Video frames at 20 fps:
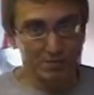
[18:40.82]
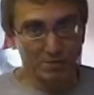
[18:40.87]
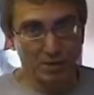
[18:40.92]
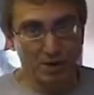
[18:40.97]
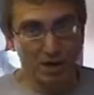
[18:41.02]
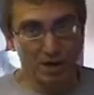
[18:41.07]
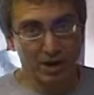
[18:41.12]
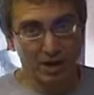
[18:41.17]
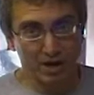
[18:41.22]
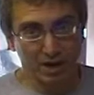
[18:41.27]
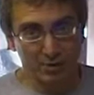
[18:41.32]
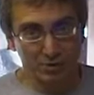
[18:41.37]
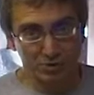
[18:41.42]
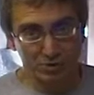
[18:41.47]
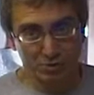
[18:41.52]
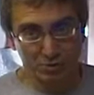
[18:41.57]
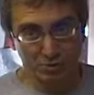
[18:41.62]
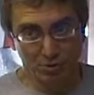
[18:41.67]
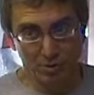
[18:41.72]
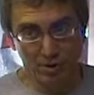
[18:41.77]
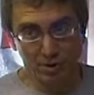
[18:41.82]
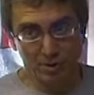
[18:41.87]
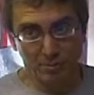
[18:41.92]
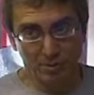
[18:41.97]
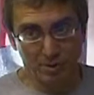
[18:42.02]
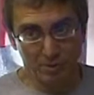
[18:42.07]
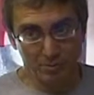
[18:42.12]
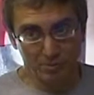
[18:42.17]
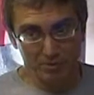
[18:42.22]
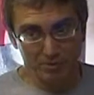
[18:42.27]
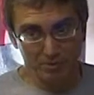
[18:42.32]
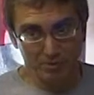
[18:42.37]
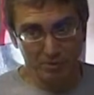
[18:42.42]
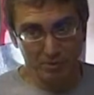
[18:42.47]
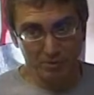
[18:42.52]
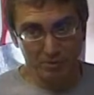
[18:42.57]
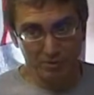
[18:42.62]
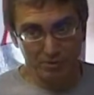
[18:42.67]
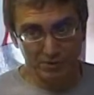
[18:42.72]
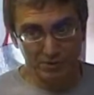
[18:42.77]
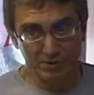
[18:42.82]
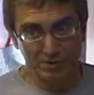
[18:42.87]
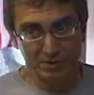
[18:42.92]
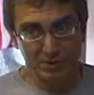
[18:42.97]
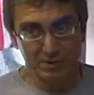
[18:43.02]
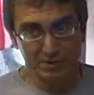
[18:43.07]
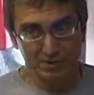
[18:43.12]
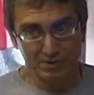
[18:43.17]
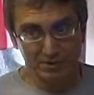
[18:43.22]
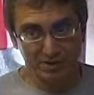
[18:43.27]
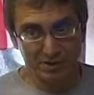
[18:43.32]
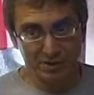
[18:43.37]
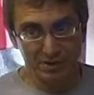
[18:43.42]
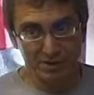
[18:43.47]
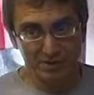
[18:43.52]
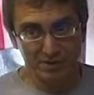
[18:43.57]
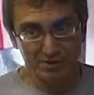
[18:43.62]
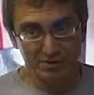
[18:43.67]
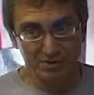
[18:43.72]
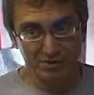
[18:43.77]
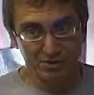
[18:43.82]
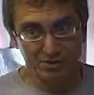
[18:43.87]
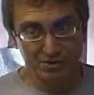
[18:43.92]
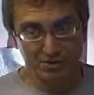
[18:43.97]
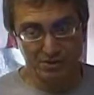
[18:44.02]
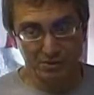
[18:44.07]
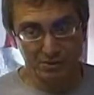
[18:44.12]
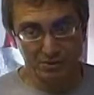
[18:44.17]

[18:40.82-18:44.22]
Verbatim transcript: is what I was talking about before of this being tied into